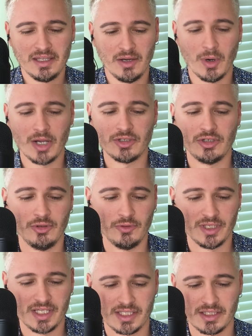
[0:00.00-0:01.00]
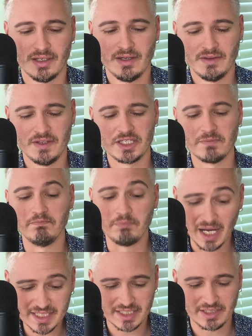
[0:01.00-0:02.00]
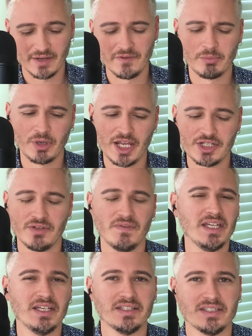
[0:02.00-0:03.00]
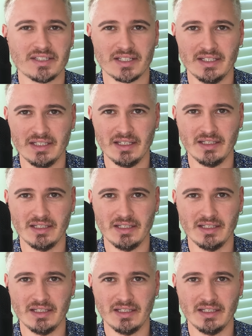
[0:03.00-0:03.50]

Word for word: They wanted to do this this bust of the Branch Davidians and,